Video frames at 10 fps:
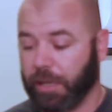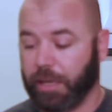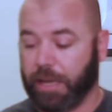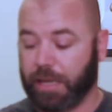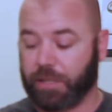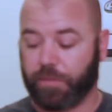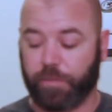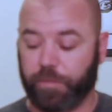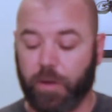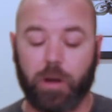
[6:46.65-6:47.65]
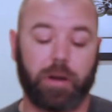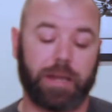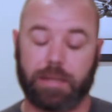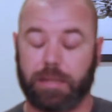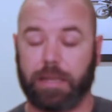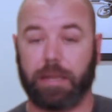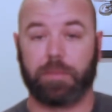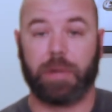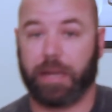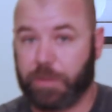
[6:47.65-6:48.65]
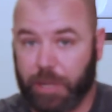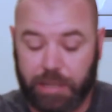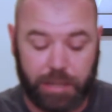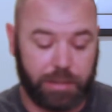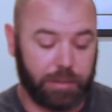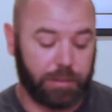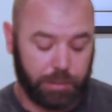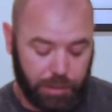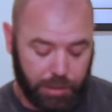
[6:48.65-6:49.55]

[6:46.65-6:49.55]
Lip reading: it has far exceeded my expectations.